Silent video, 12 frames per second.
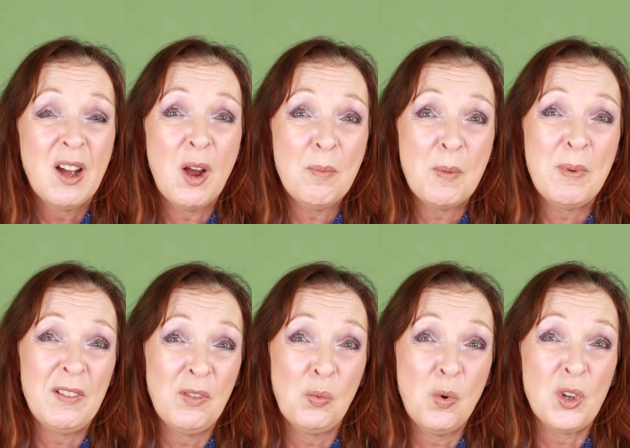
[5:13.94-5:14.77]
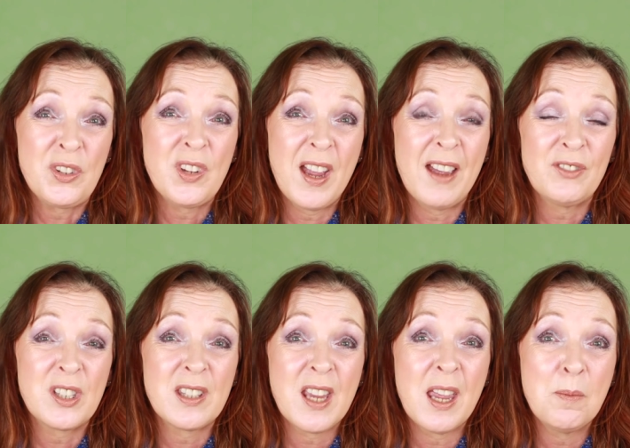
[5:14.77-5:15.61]
I'm a bit of a wuss, I have
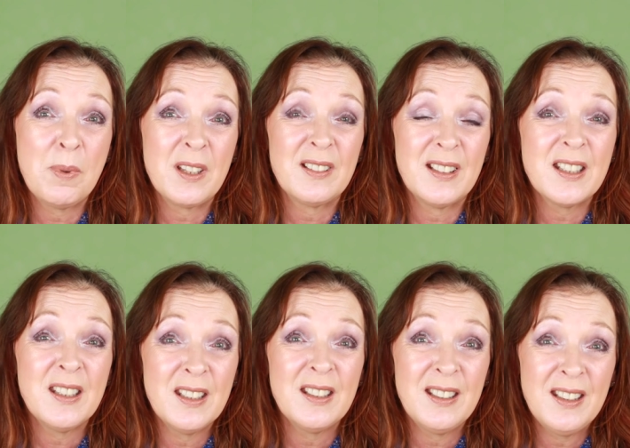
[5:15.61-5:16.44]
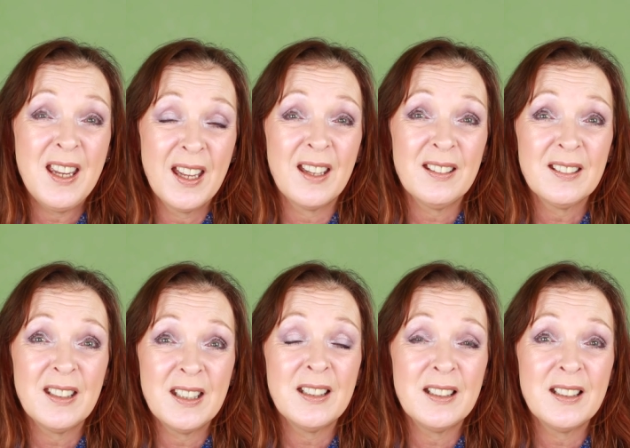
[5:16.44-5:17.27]
to say, but uh, yeah,
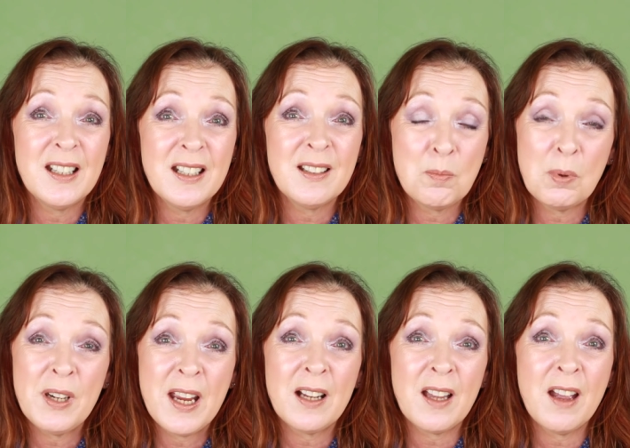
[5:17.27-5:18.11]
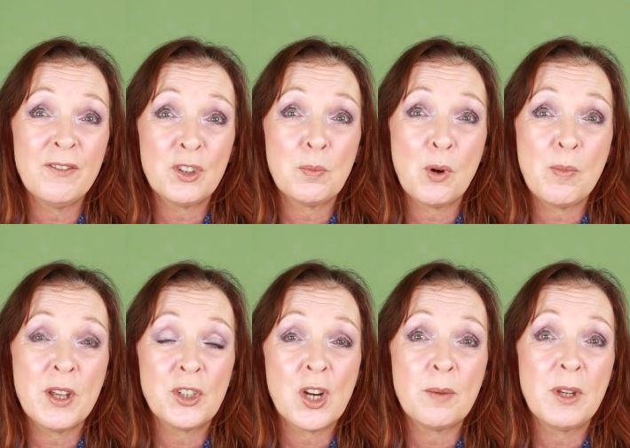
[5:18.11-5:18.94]
it it's pretty uncomfortable
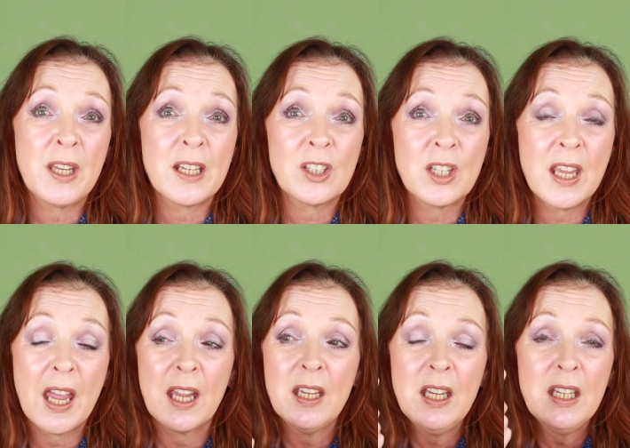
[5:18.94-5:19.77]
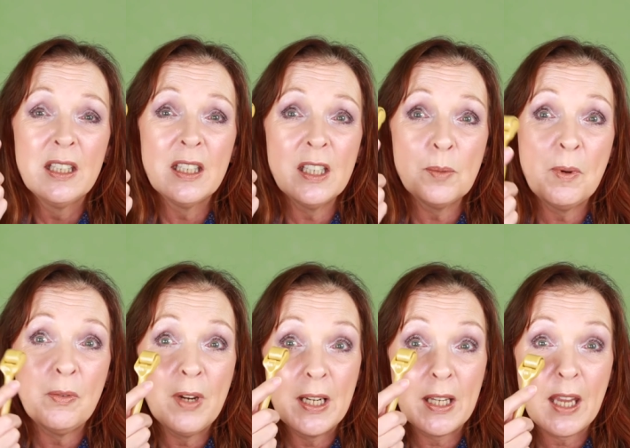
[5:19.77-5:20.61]
by the time you get to there. Need to be
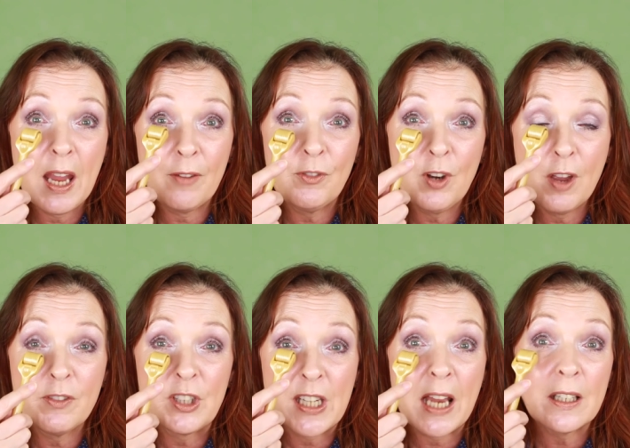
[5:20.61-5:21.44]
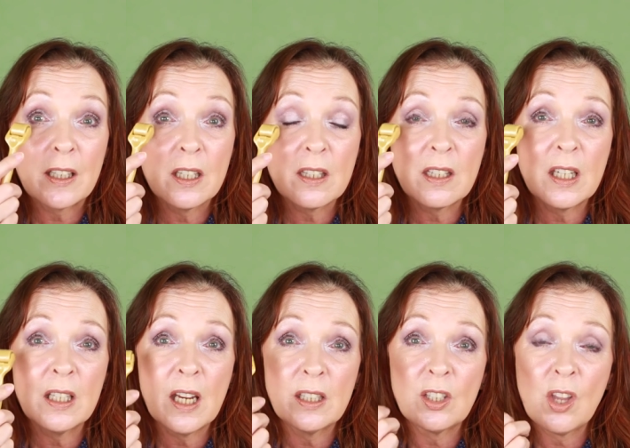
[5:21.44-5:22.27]
really careful over delicate
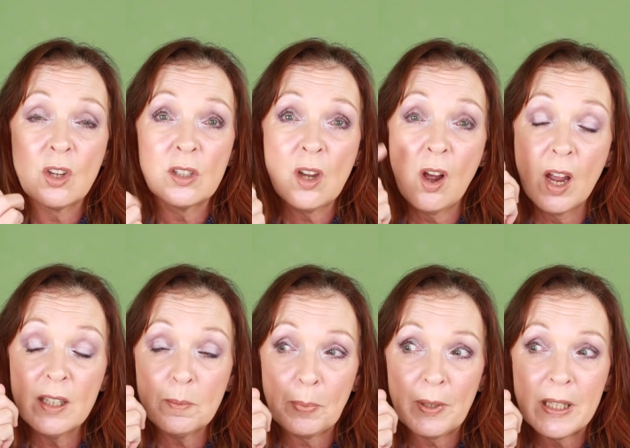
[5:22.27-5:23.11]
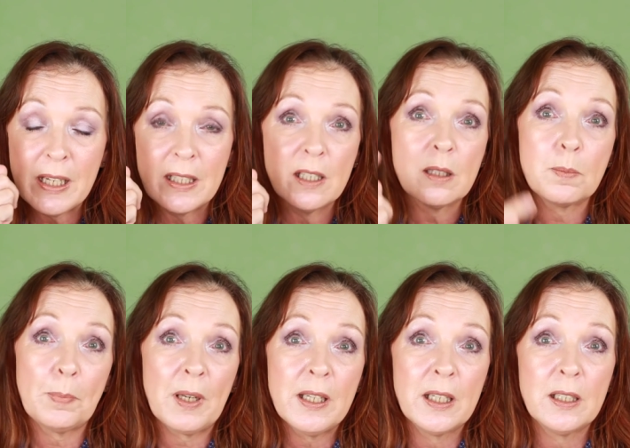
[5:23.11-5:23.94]
skin under those eyes. Please,
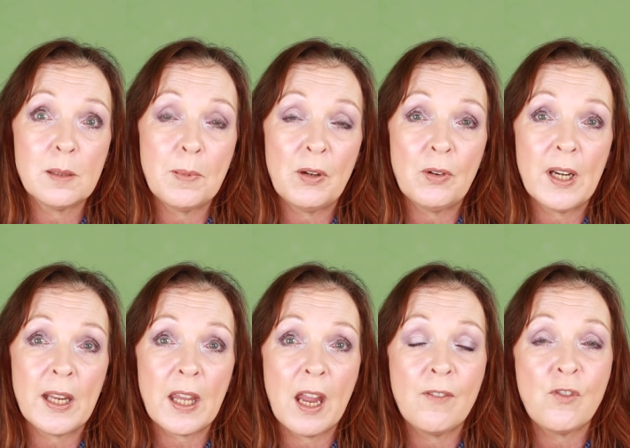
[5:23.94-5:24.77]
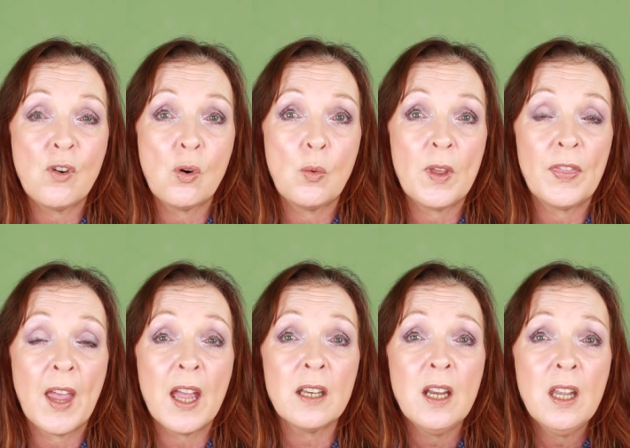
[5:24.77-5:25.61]
please be really careful with
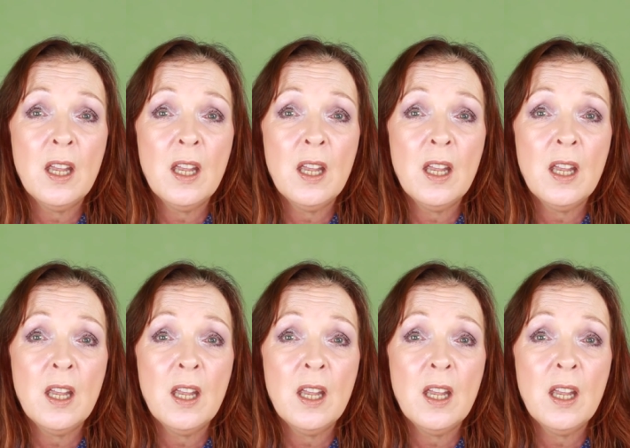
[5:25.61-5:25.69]
that.